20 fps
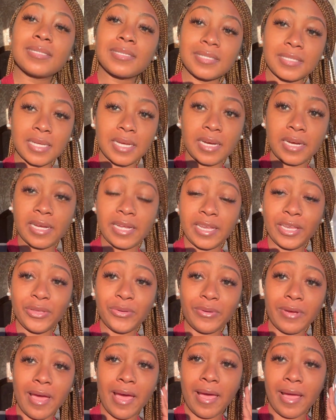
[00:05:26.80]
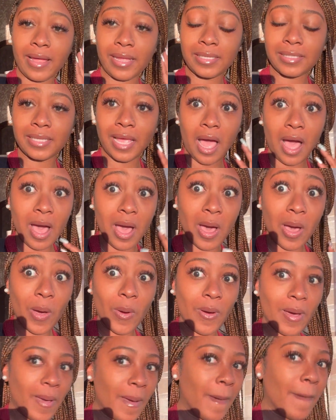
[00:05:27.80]
sun, you guys.
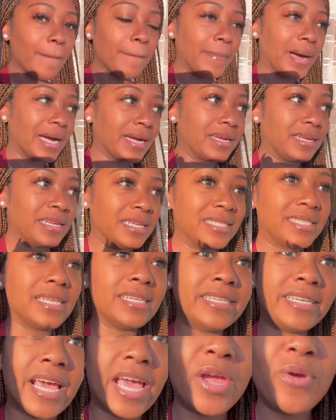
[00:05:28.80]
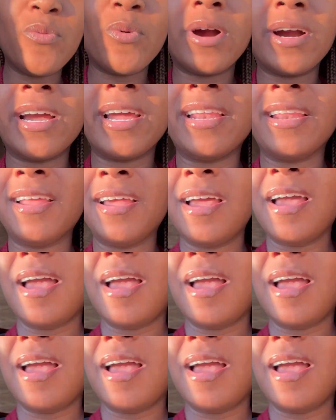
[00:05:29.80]
Oh my goodness, day one.